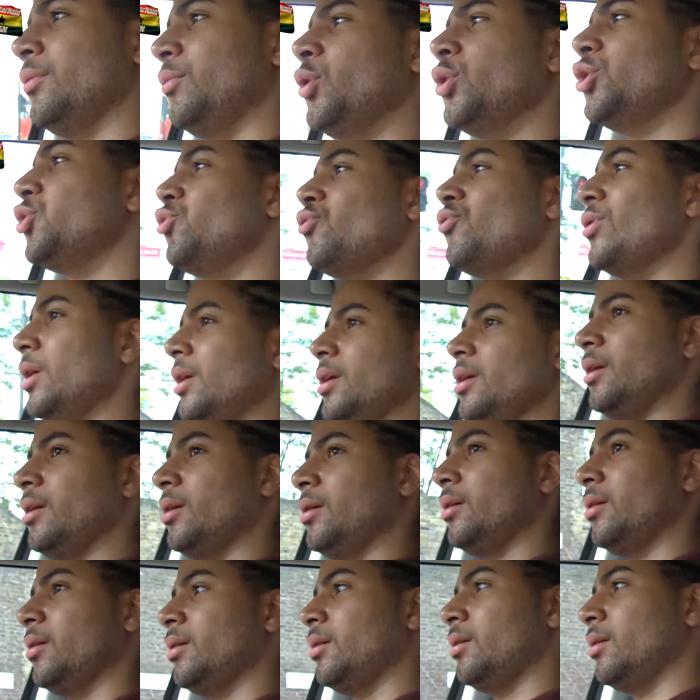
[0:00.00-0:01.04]
What Twi?
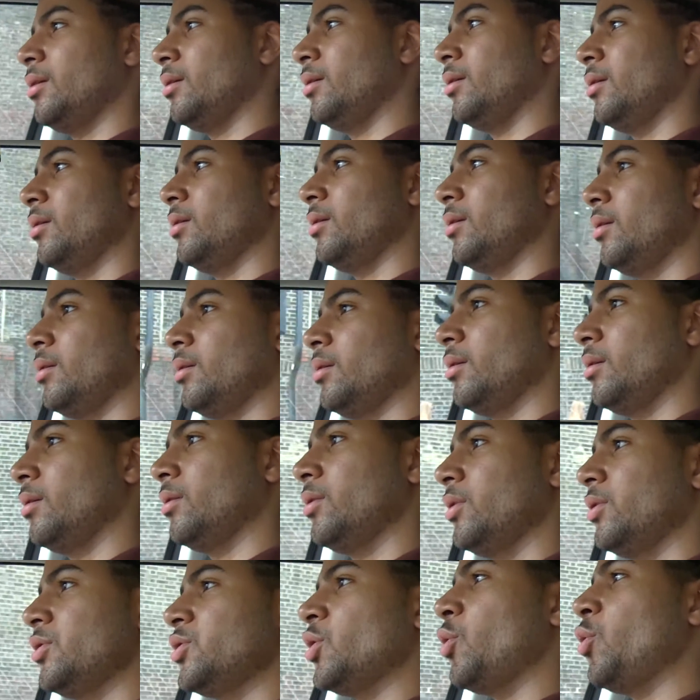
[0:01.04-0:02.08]

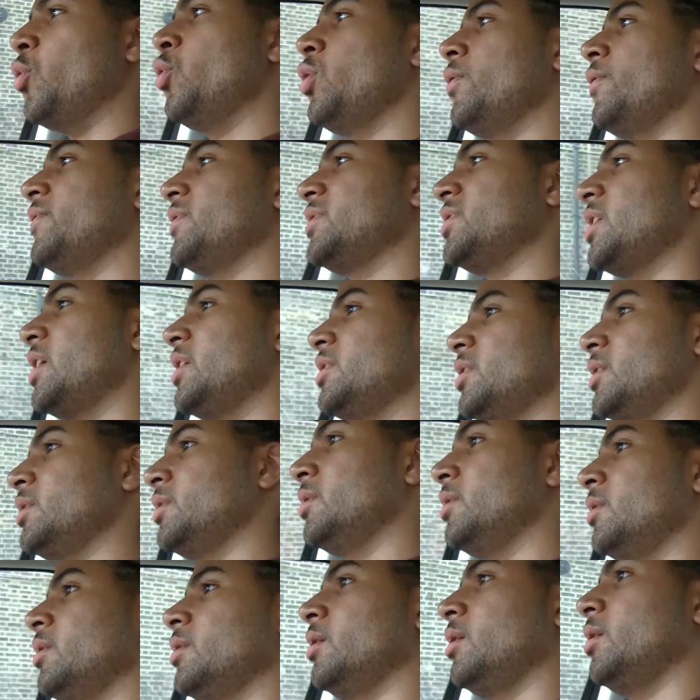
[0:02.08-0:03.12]
So all of a sudden,